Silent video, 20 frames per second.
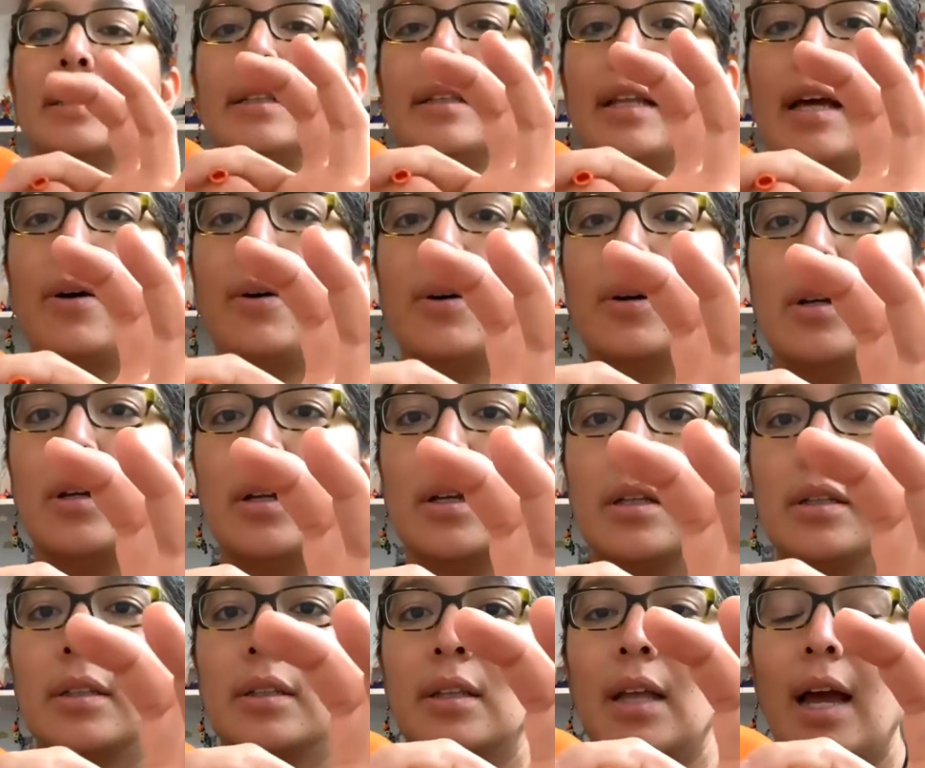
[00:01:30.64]
now
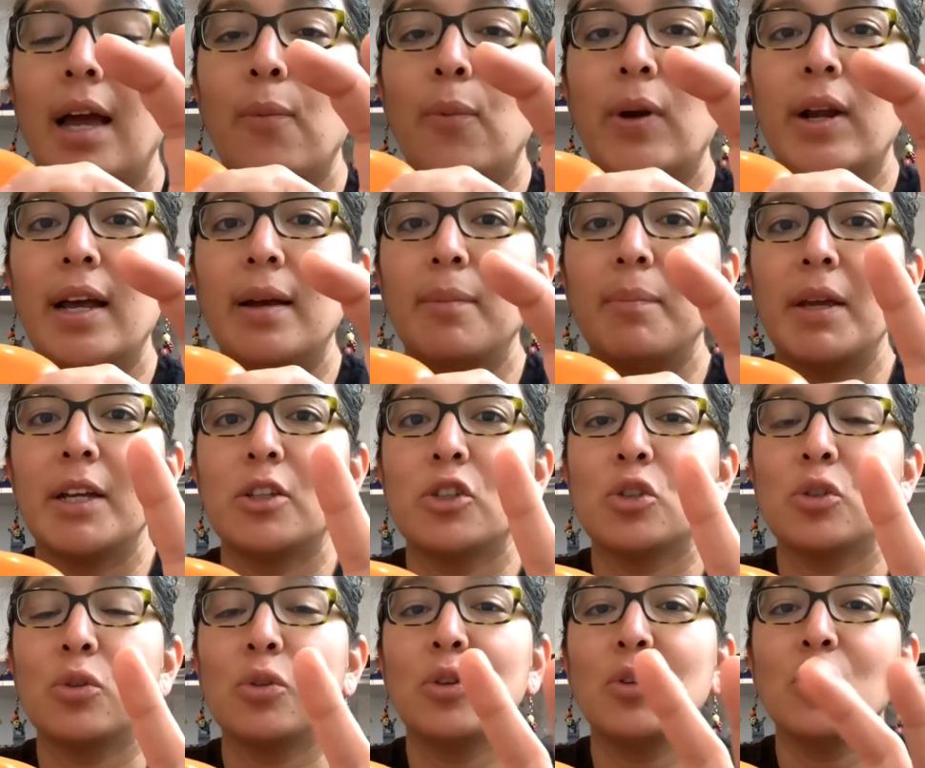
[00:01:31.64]
I want to make
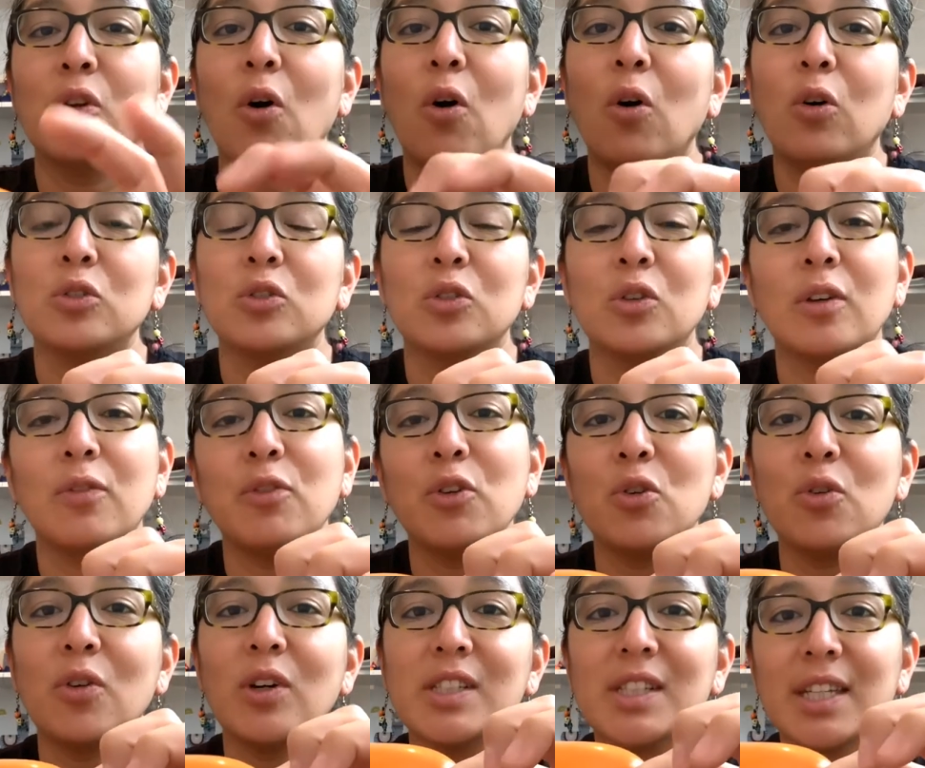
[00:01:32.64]
sure, you know, also if
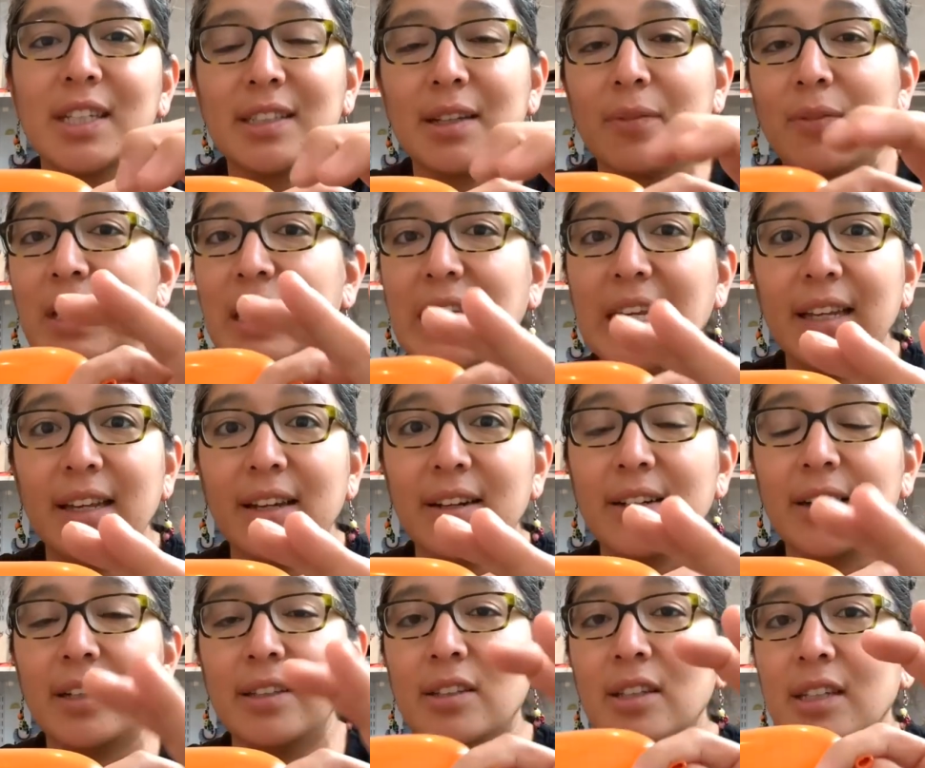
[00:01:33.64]
you're just a
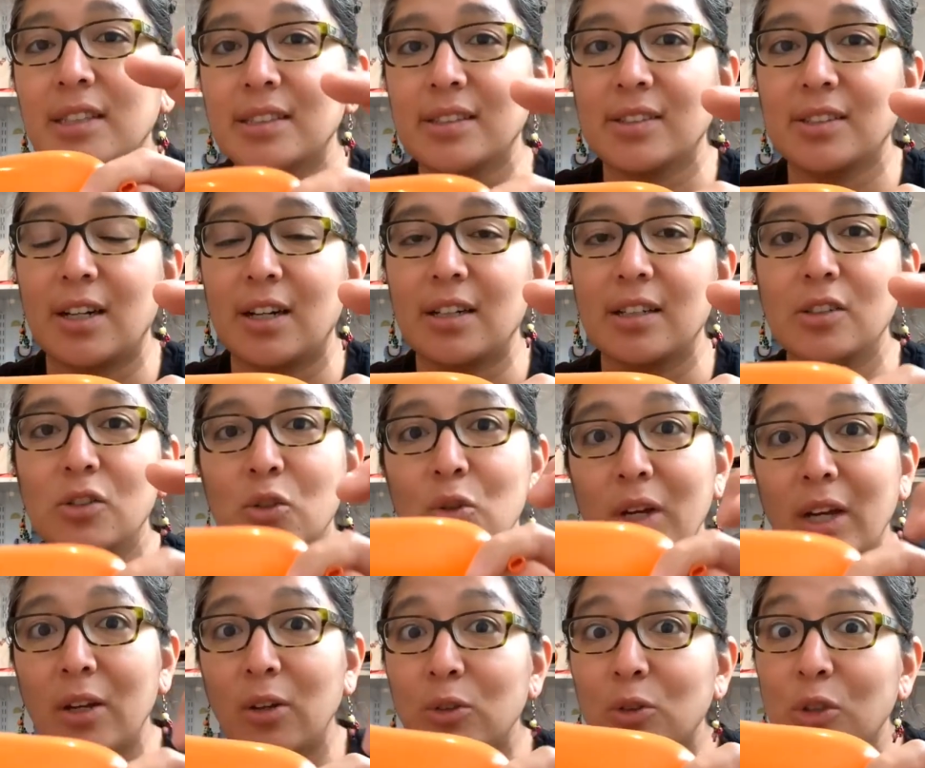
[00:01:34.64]
beginner and just starting, you
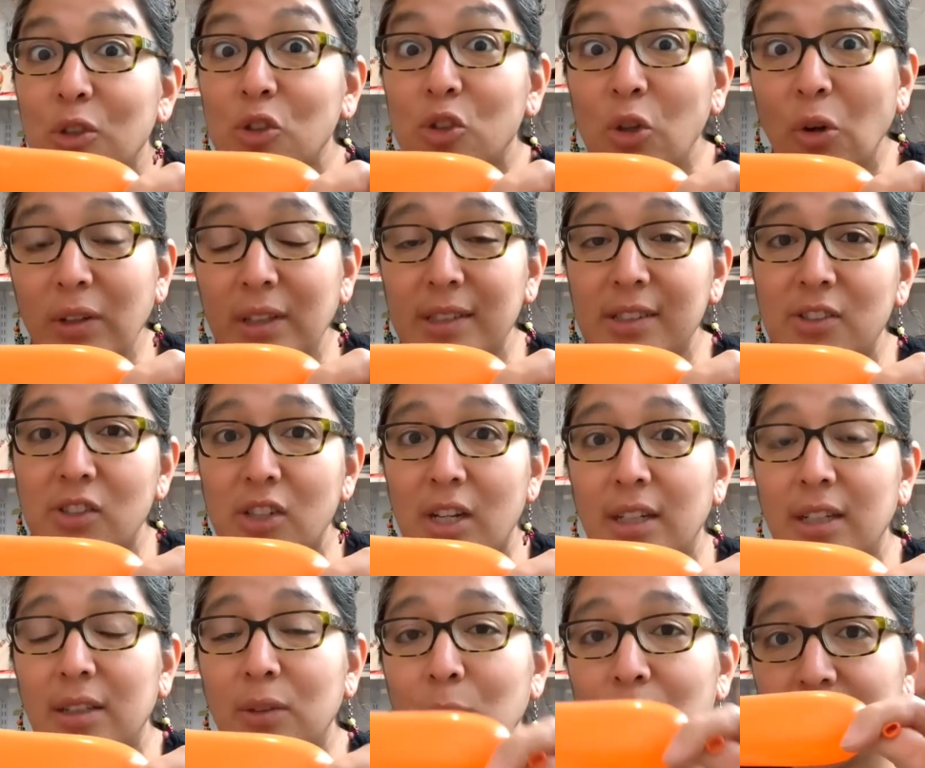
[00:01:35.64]
can also enjoy this
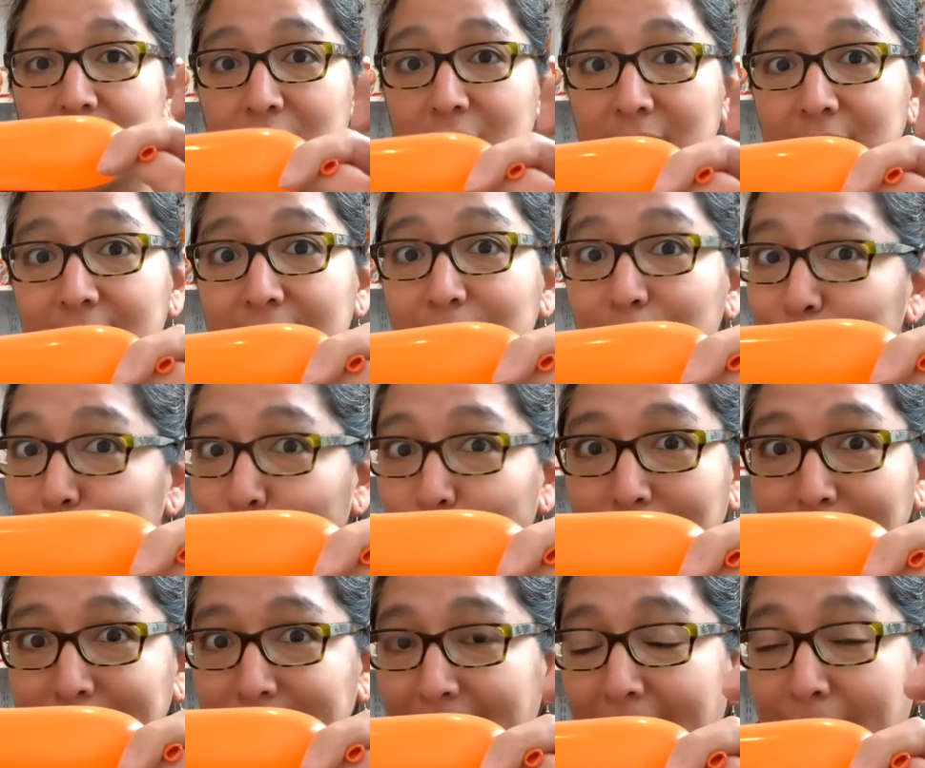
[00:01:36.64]
channel watching these
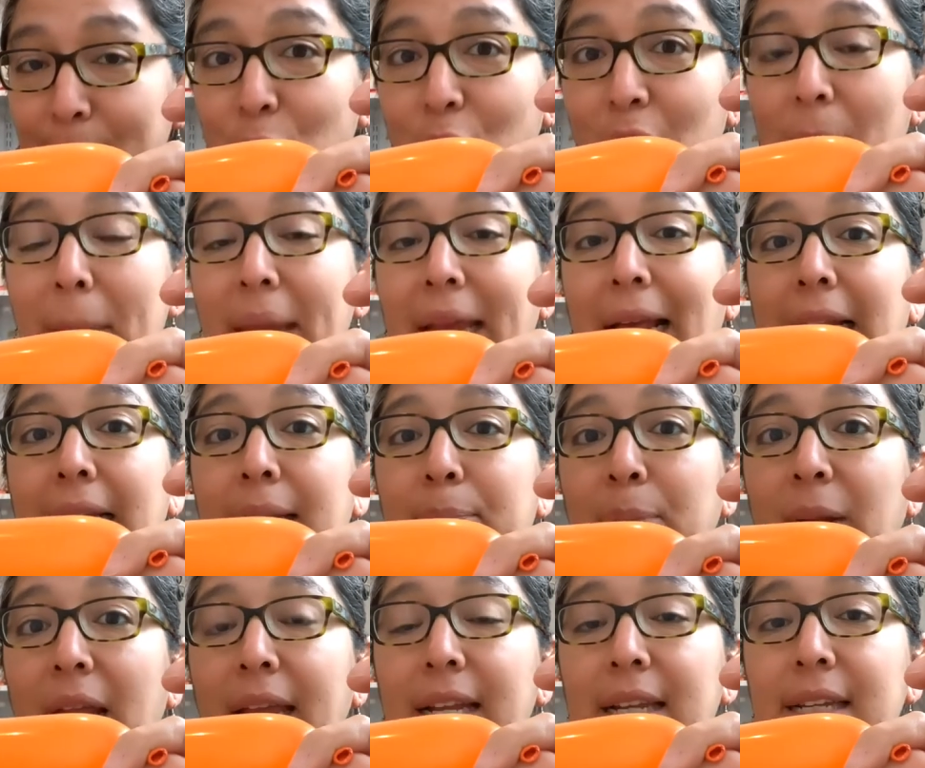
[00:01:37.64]
tutorials that I'm going to make a
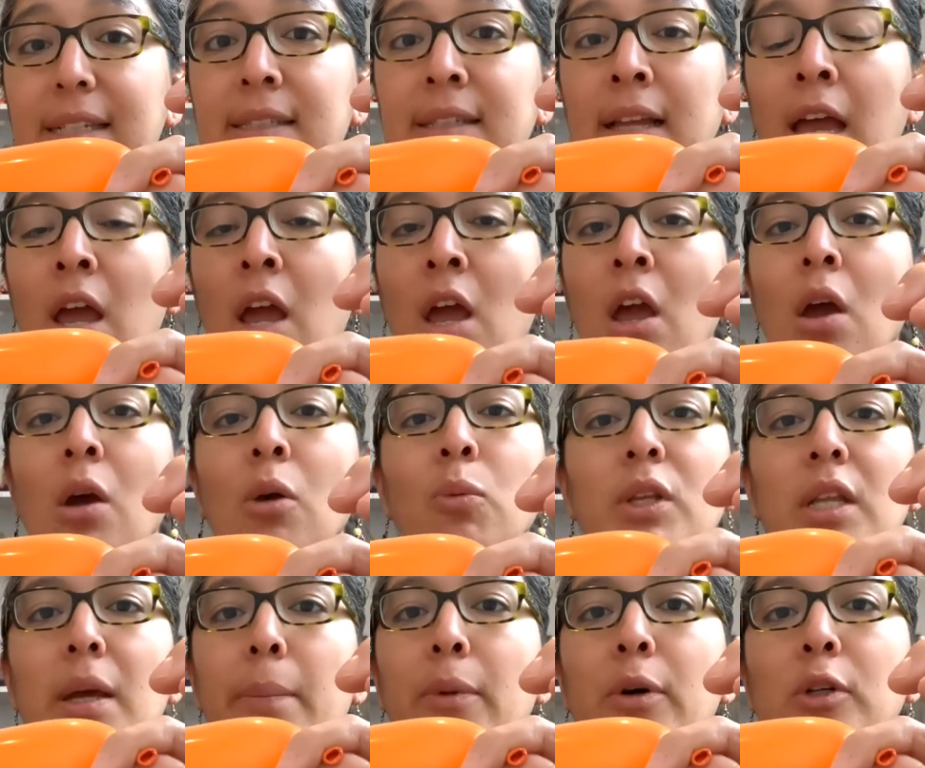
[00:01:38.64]
playlist
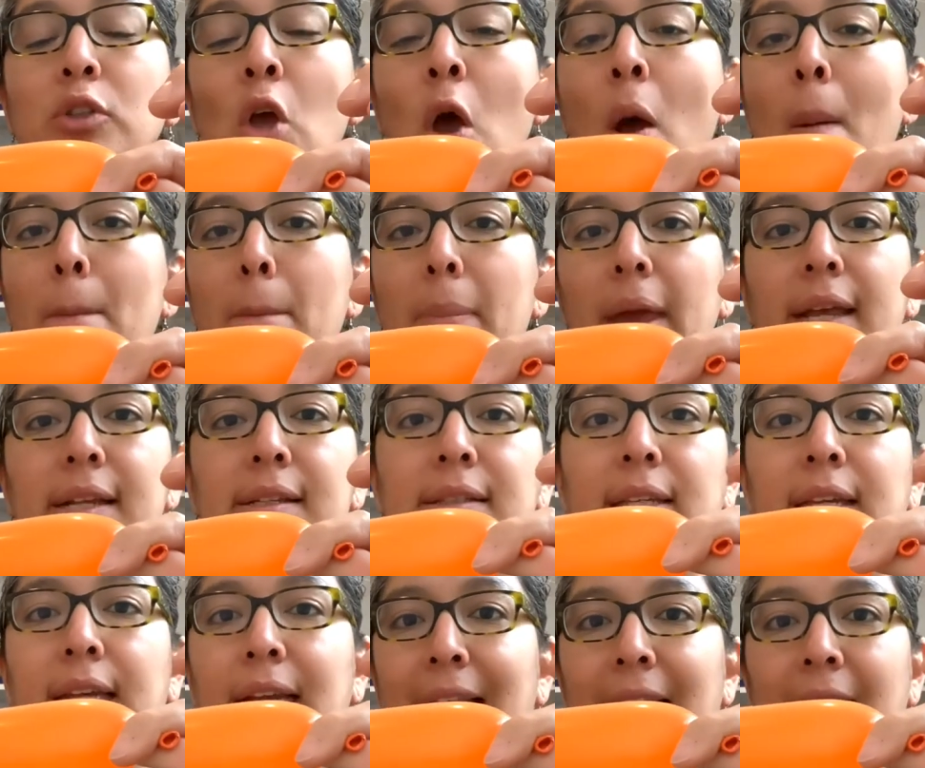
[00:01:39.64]
with the most
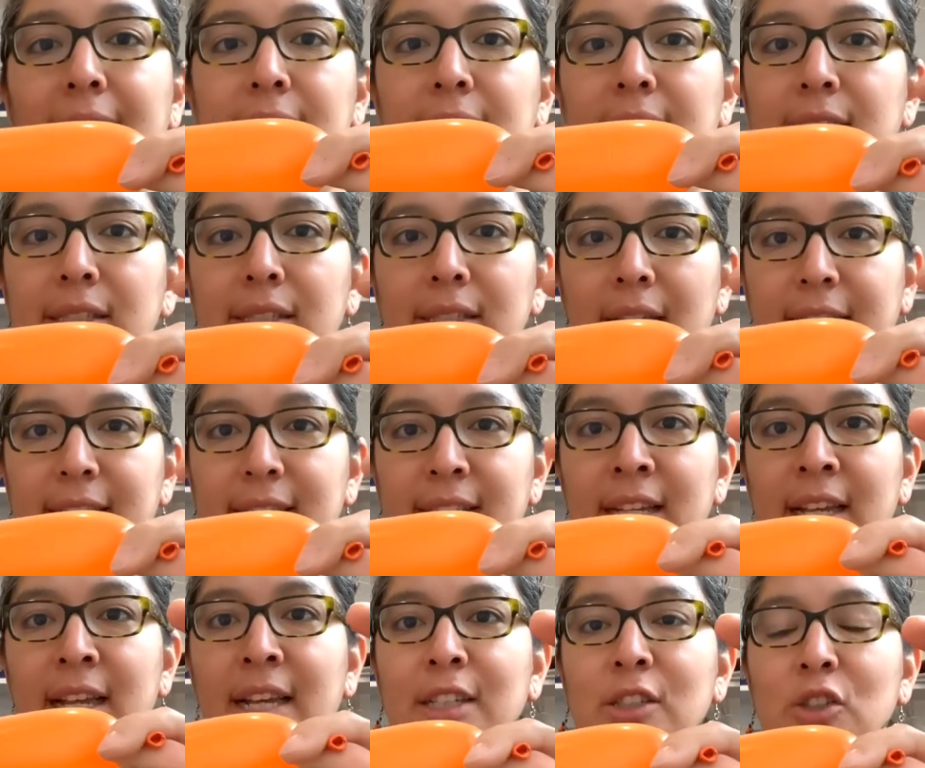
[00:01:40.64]
basic classic designs.